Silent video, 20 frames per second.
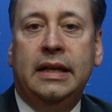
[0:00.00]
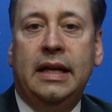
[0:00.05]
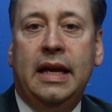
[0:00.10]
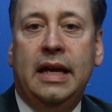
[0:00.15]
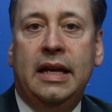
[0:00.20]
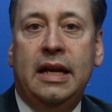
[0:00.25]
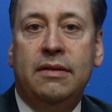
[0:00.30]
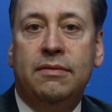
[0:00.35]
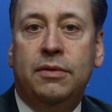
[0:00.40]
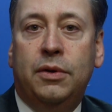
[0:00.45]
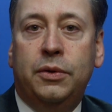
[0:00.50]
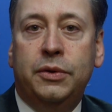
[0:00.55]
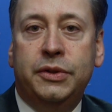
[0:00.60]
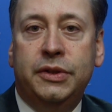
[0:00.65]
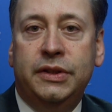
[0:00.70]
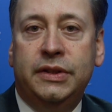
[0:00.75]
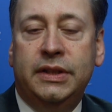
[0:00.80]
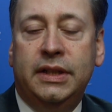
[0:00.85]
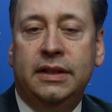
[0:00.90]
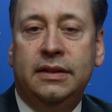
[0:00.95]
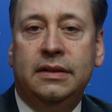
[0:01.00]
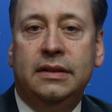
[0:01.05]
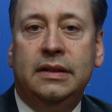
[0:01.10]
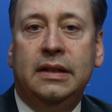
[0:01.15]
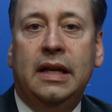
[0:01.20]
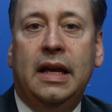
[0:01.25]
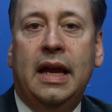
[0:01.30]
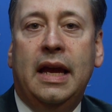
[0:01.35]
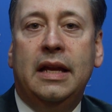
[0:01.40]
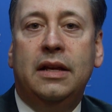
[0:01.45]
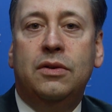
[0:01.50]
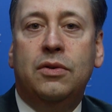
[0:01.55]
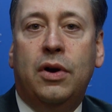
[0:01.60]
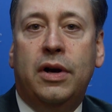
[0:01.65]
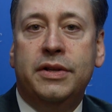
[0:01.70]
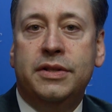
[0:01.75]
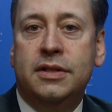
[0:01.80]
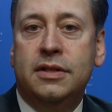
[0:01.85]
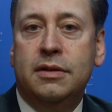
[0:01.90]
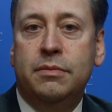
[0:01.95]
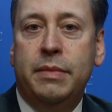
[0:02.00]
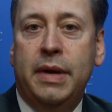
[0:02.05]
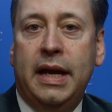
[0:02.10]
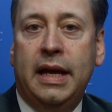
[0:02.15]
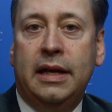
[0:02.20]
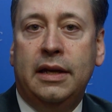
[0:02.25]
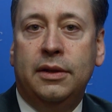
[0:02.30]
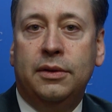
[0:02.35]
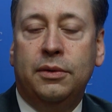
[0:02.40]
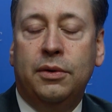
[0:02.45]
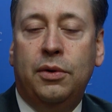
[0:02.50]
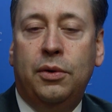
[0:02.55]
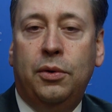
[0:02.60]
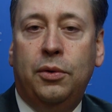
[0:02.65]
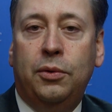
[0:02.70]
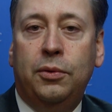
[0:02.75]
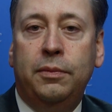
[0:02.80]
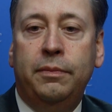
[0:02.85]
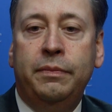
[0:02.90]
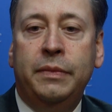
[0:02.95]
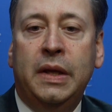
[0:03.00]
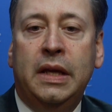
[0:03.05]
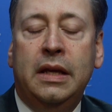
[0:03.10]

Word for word: and avulses it and causes a macular hole.